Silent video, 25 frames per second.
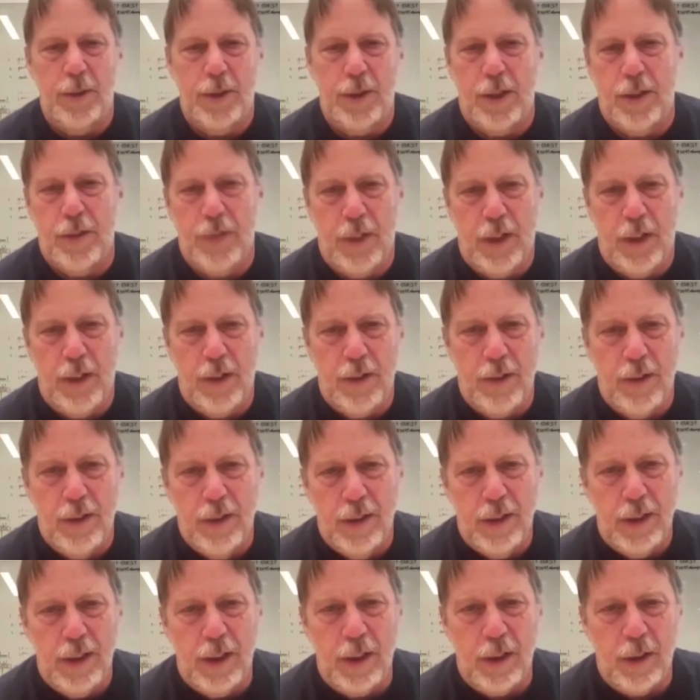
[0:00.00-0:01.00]
which is very,
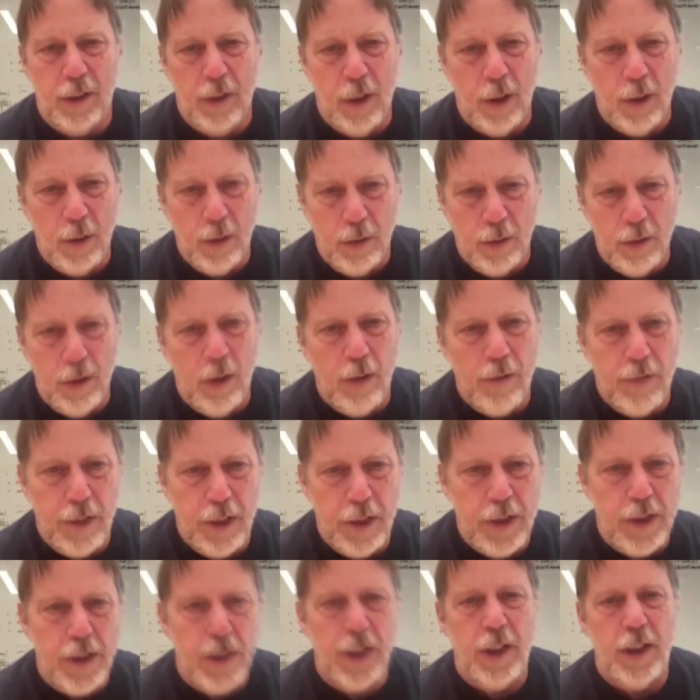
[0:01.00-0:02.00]
low
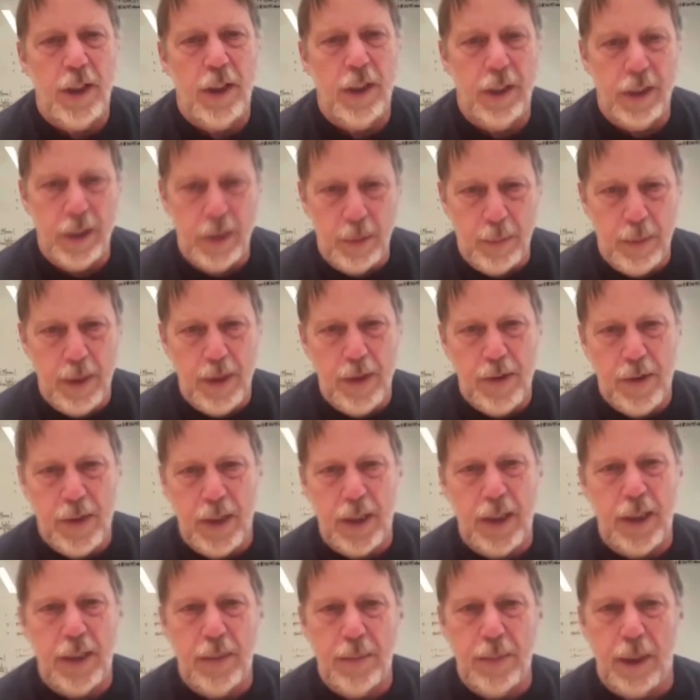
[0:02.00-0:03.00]
featured, in your
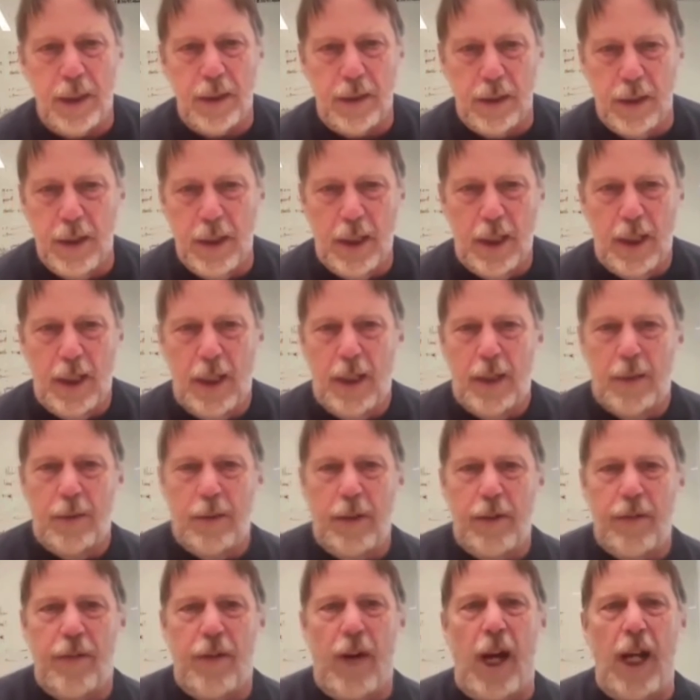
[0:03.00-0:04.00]
PC, but
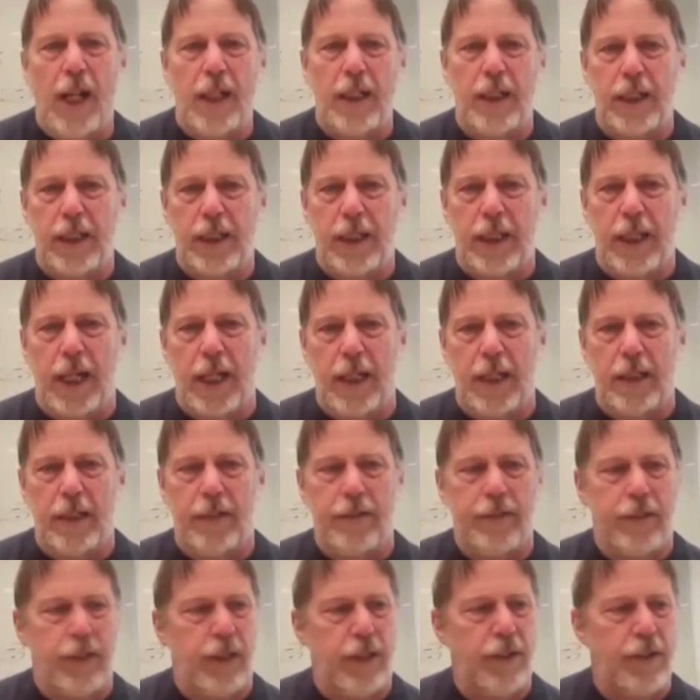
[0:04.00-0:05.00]
we finally got
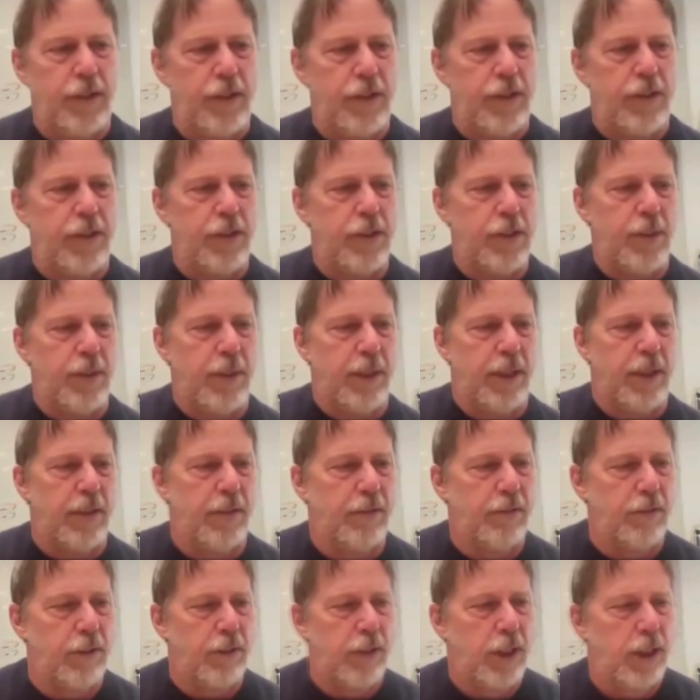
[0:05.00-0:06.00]
enough transistors to make a
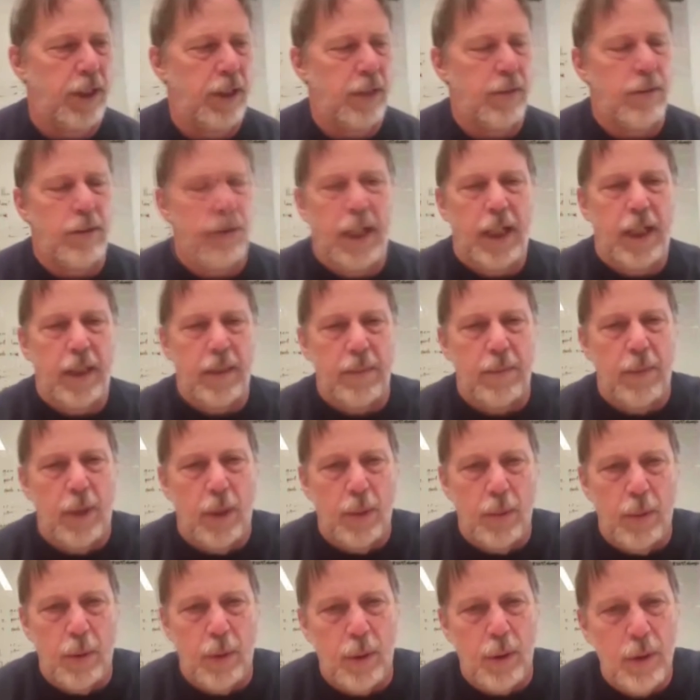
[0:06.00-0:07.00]
really great
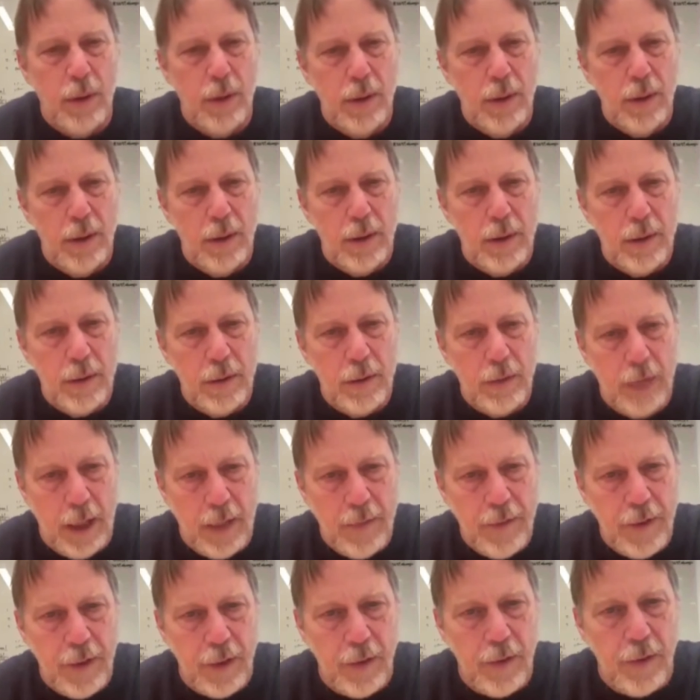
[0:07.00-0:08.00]
mobile
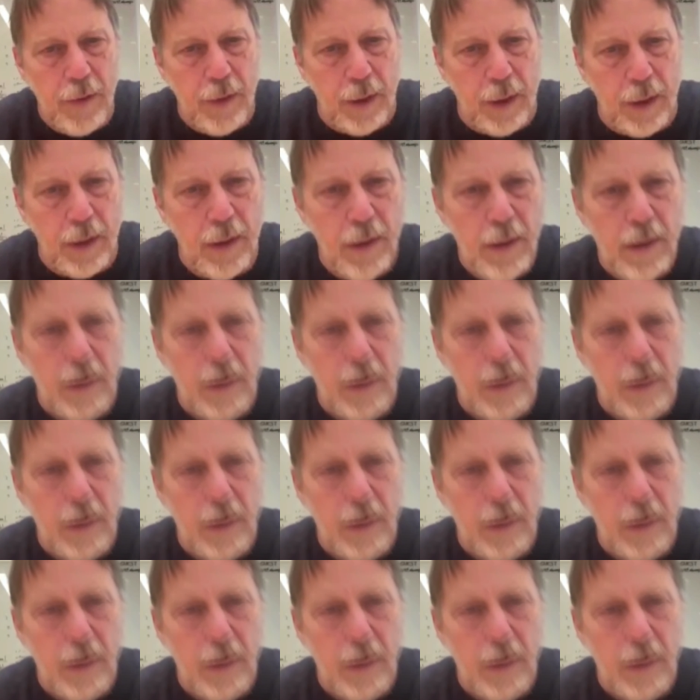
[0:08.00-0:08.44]
graphics thing.